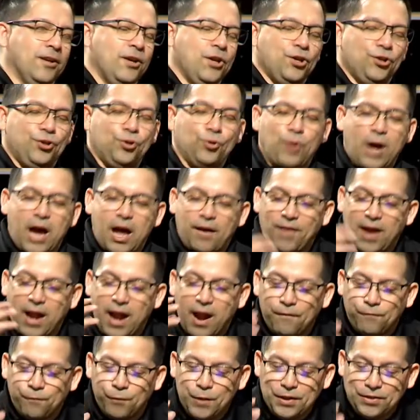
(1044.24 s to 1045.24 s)
You have
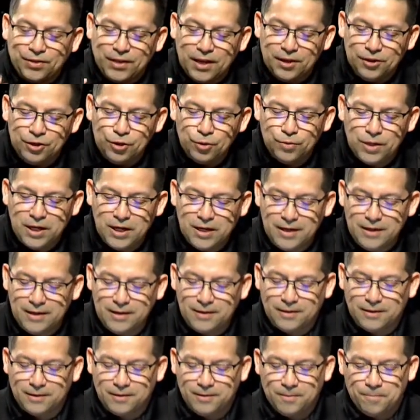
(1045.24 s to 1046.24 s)
everything you need.
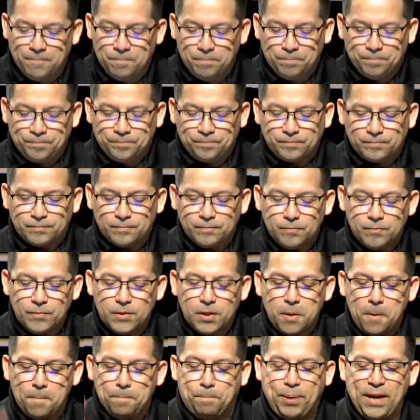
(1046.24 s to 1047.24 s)

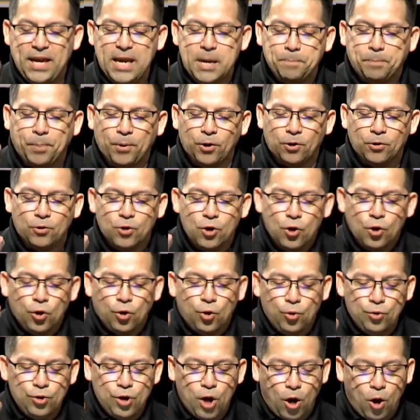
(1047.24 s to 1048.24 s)
People
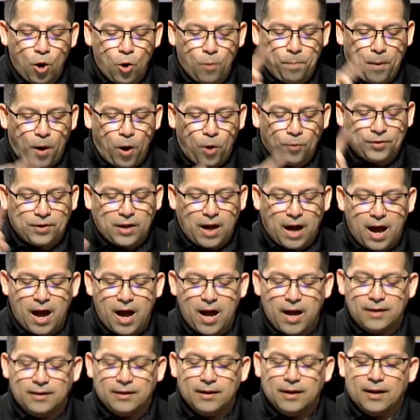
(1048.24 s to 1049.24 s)
who know both
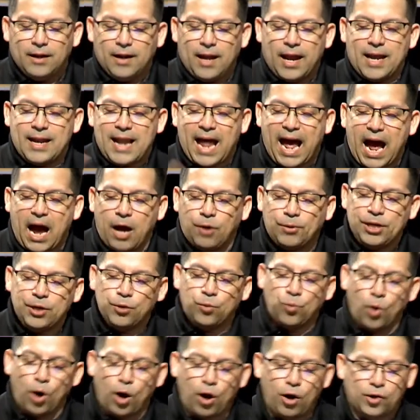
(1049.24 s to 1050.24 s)
God and how He
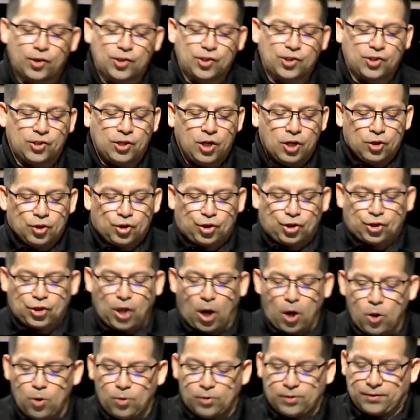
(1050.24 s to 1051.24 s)
works
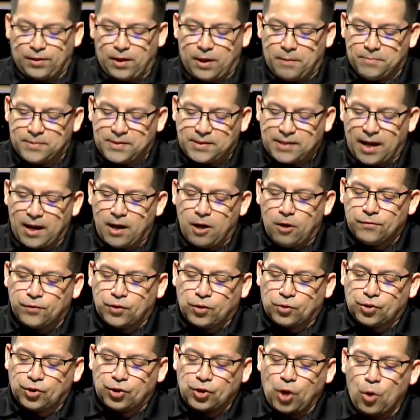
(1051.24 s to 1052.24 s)
soak themselves
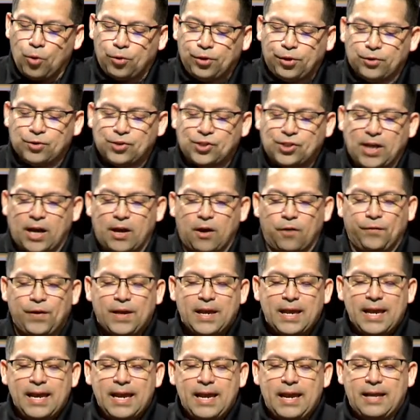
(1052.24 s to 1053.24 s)
or soak yourself
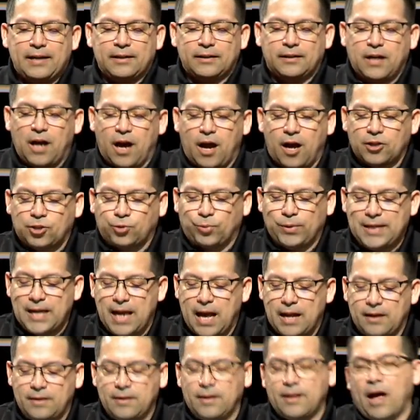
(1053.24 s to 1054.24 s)
in God's
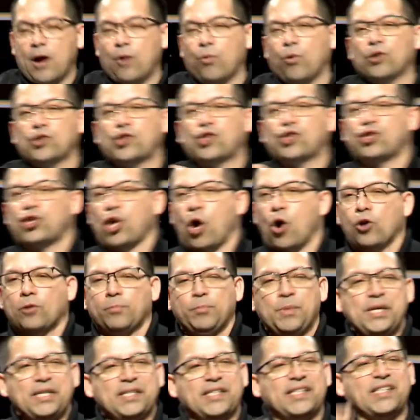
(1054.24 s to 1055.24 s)
reality. That word soak
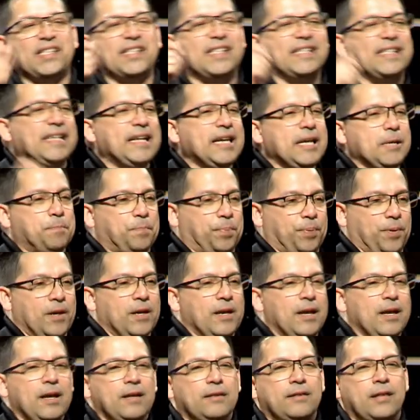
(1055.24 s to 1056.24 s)
means steep.
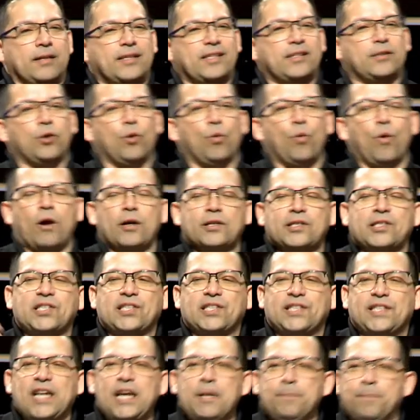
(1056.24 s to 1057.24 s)
That's the word
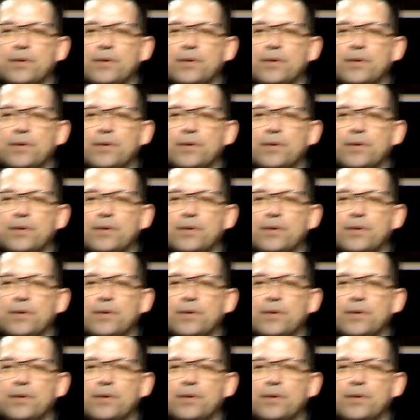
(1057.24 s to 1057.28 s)
steep